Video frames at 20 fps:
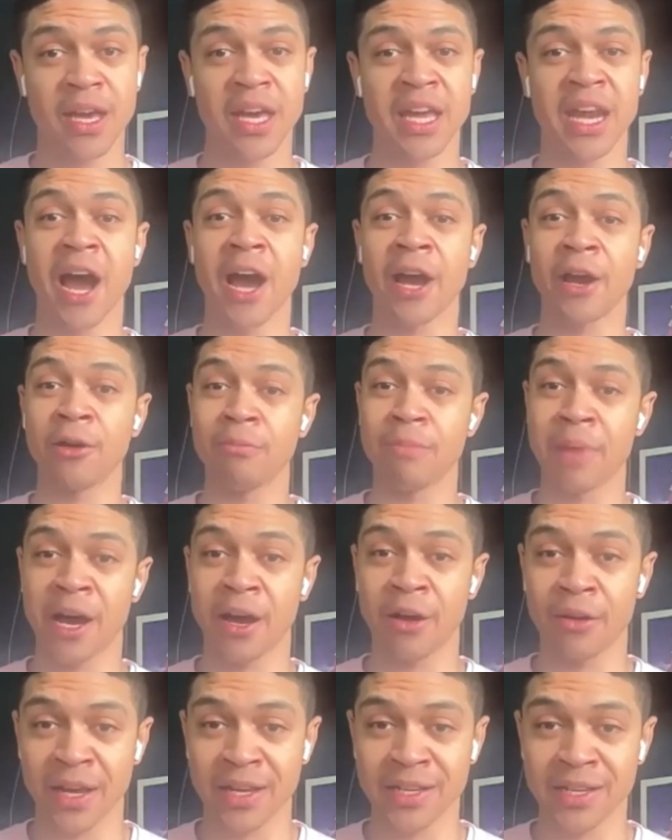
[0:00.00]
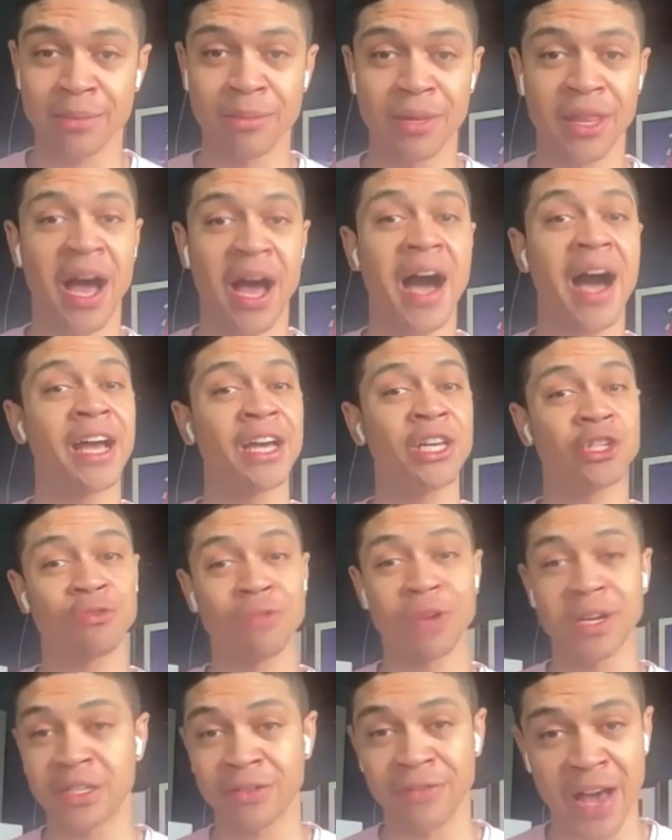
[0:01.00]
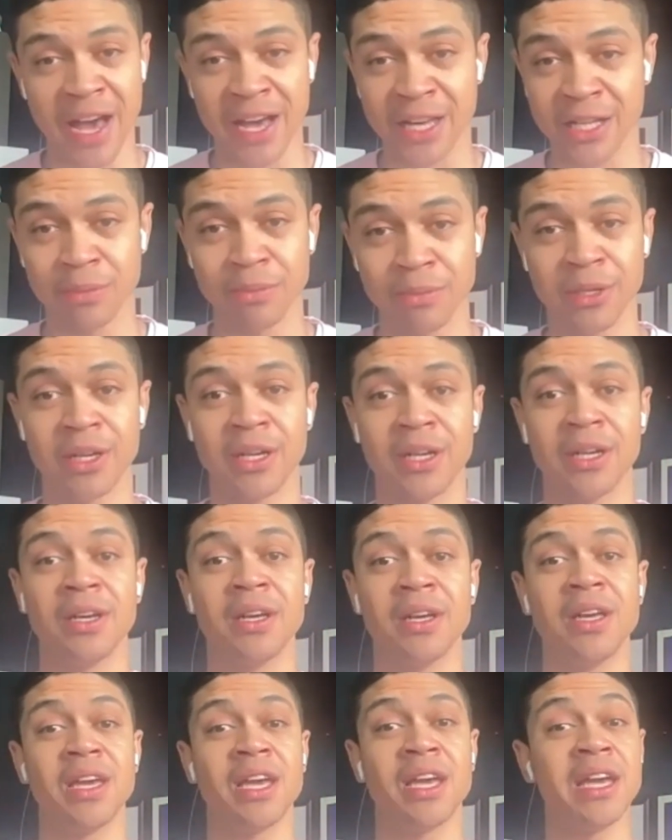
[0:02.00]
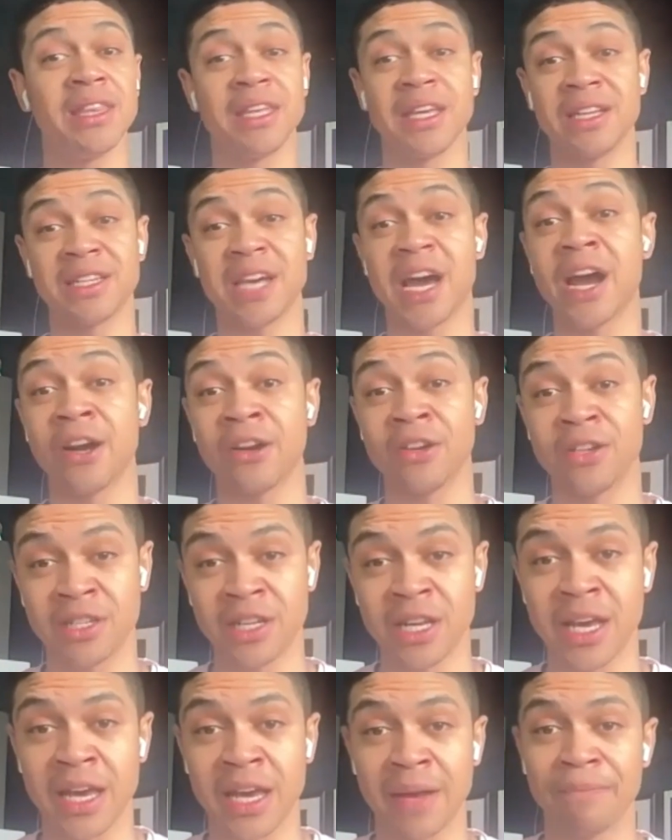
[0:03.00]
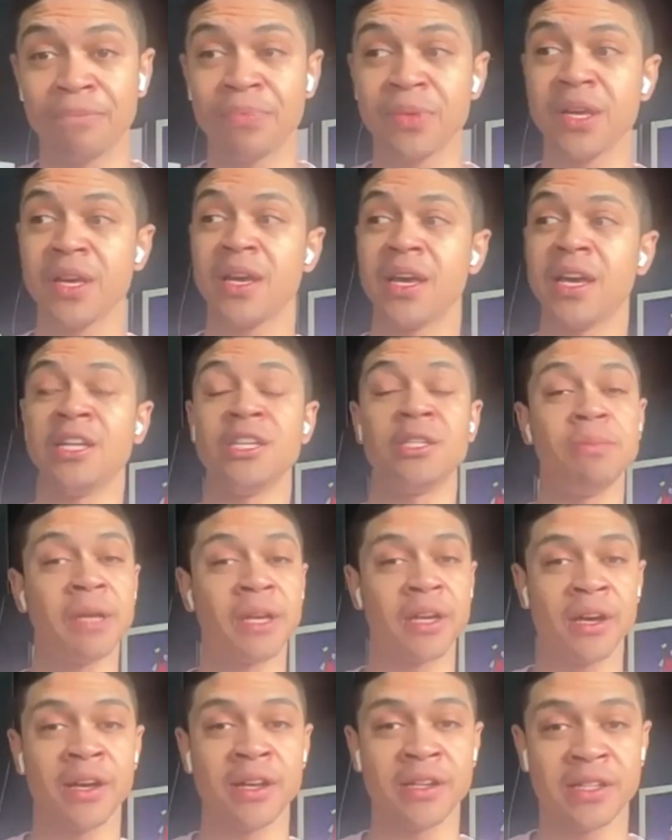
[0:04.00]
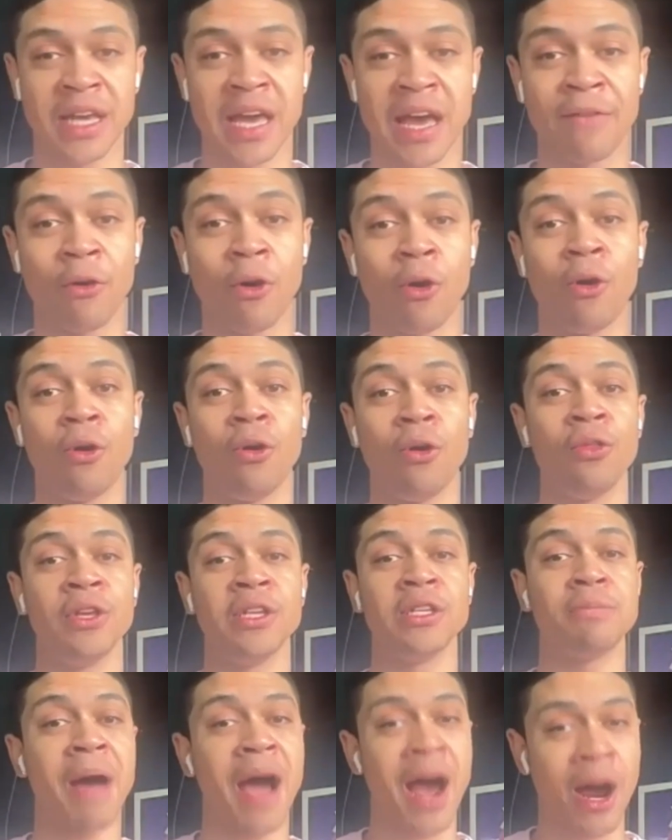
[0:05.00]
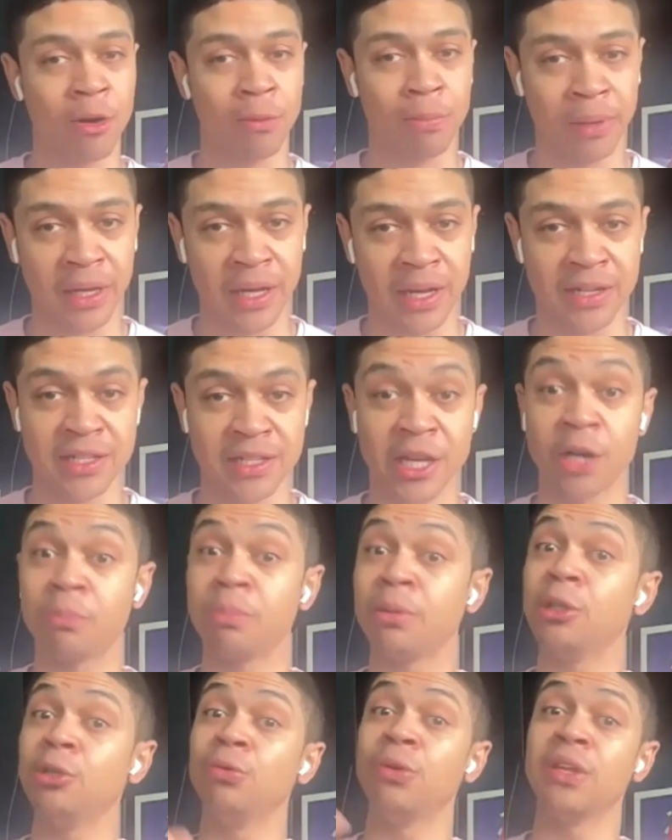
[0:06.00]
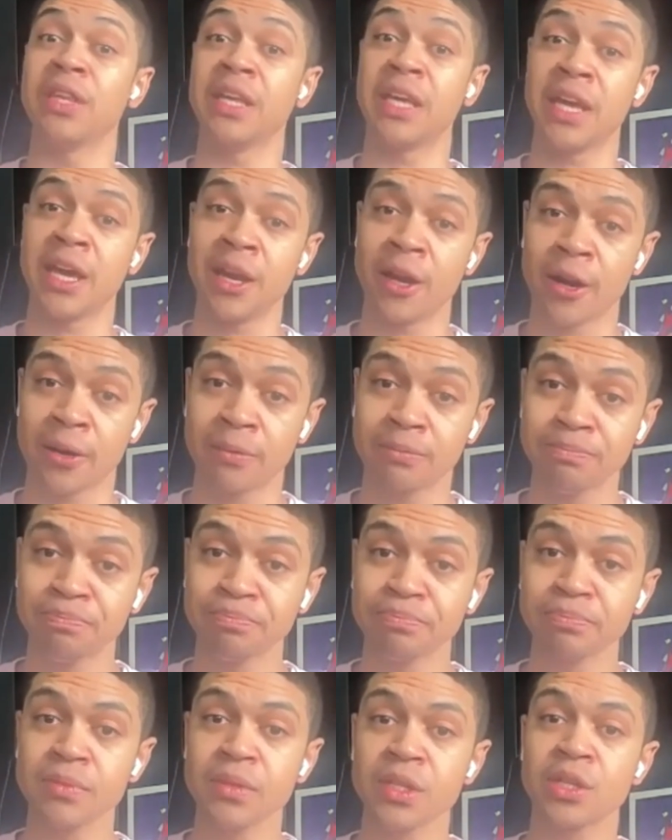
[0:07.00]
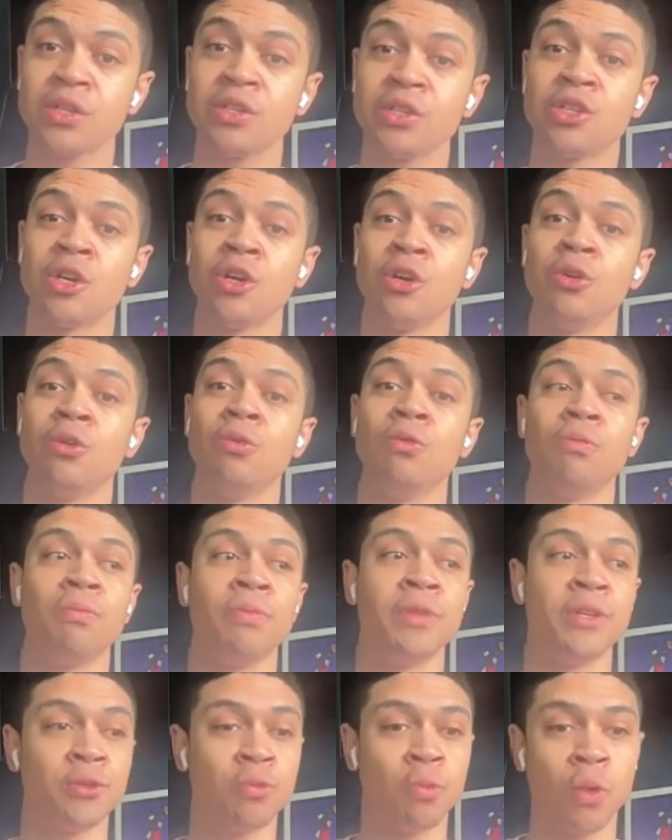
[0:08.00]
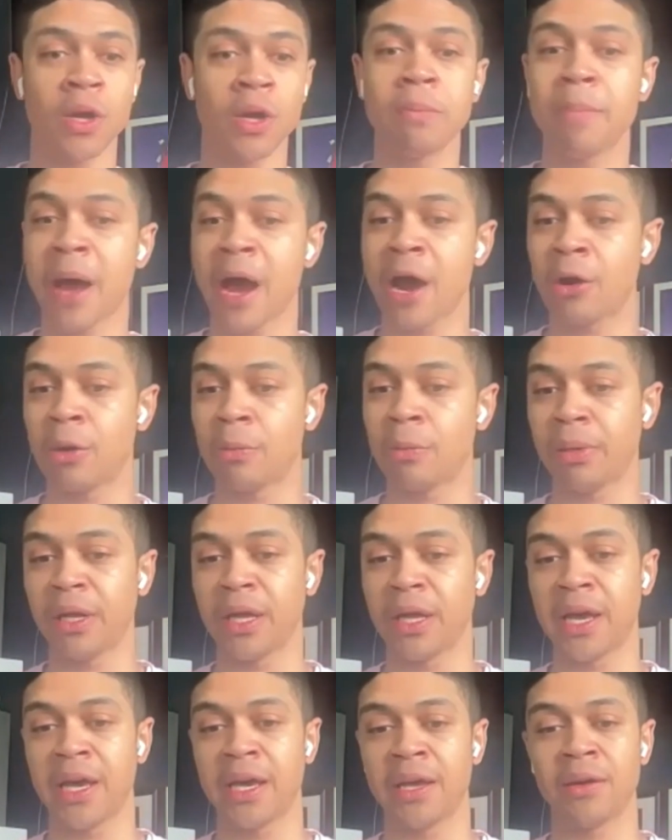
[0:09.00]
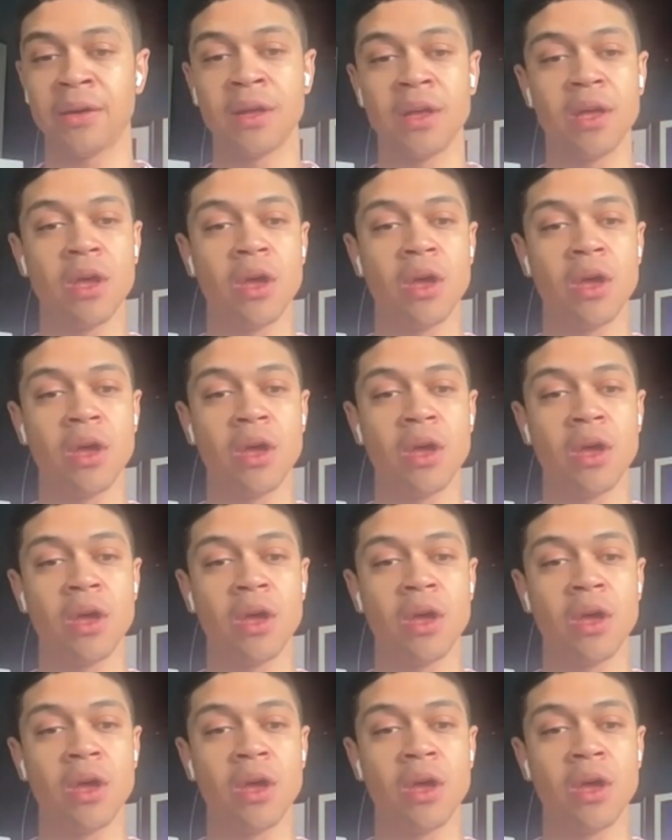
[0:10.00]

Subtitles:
and Ironbound has some of the highest rates of asthma in the entire state, and it's because they have all these power plants that are polluting the air. So this one power plant